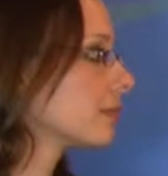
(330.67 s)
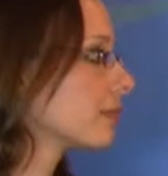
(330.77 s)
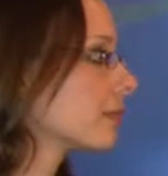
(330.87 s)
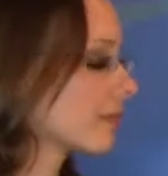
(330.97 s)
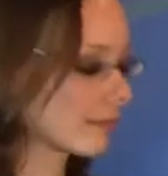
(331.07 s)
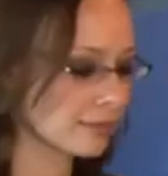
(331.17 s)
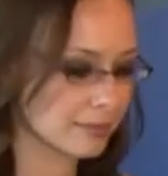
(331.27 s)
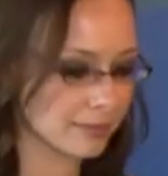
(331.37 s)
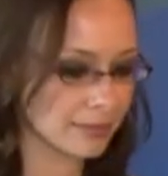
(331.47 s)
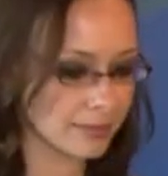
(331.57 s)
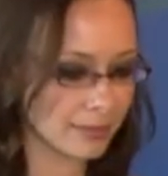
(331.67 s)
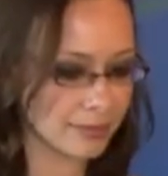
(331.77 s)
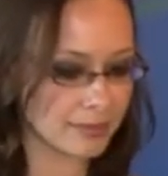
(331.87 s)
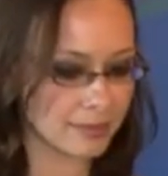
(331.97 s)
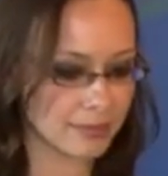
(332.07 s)

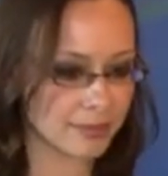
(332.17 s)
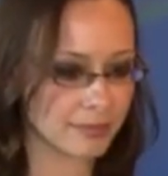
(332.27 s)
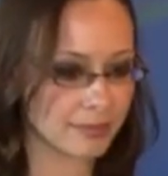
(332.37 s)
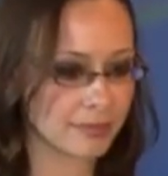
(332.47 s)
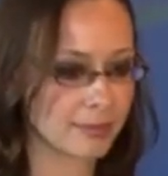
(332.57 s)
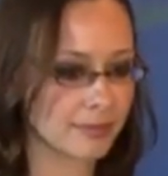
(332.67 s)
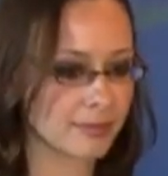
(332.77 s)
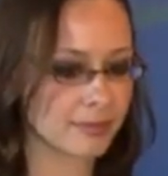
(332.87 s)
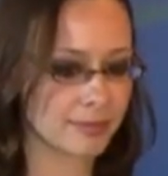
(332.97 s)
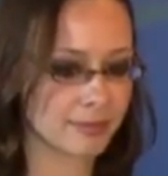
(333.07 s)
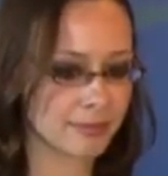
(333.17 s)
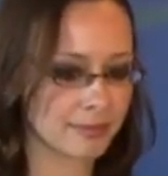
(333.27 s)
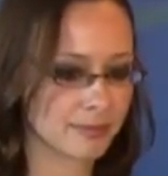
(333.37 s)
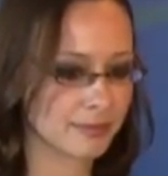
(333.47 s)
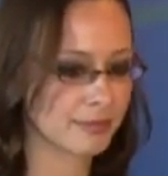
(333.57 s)

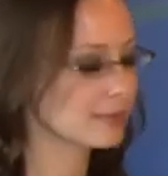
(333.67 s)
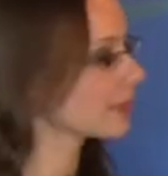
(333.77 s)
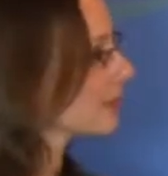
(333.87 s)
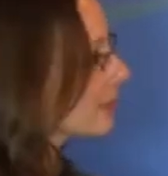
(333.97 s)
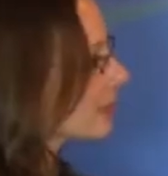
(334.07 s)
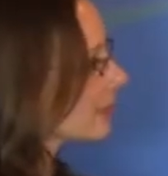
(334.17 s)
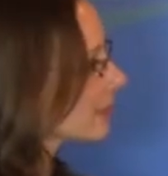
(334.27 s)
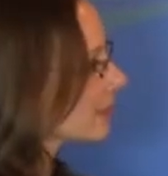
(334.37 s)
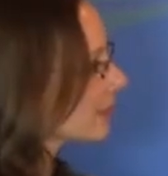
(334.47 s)
(silent)